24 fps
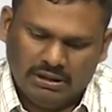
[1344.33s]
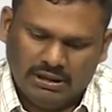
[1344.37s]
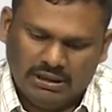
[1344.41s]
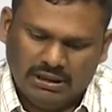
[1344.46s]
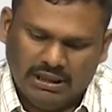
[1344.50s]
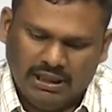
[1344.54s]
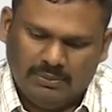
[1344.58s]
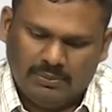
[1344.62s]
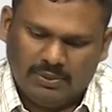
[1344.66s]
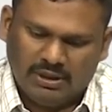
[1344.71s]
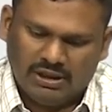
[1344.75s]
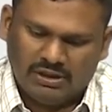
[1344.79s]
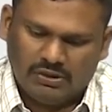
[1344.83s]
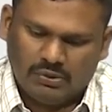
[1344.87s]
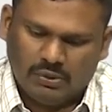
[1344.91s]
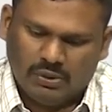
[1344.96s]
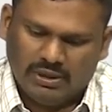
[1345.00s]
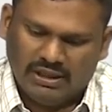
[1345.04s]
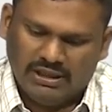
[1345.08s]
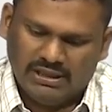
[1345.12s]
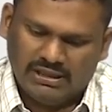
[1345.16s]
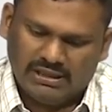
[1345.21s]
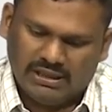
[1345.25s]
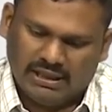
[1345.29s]
3 plus
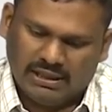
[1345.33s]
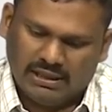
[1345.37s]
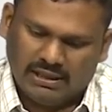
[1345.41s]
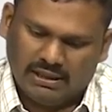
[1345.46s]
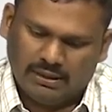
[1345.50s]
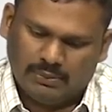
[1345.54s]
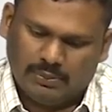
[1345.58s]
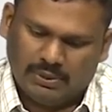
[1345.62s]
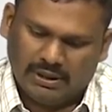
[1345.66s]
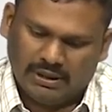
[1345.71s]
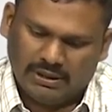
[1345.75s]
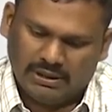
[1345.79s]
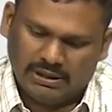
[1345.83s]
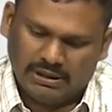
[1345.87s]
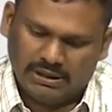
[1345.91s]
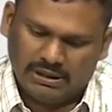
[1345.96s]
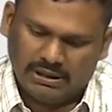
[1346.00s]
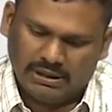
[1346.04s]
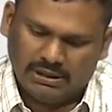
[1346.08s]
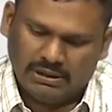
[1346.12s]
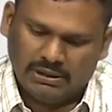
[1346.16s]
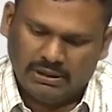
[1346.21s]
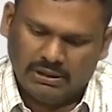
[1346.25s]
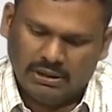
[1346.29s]
1 is another
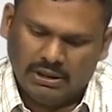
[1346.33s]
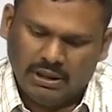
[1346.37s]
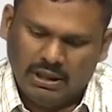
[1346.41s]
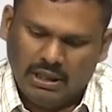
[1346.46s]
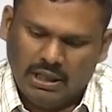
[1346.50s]
partition,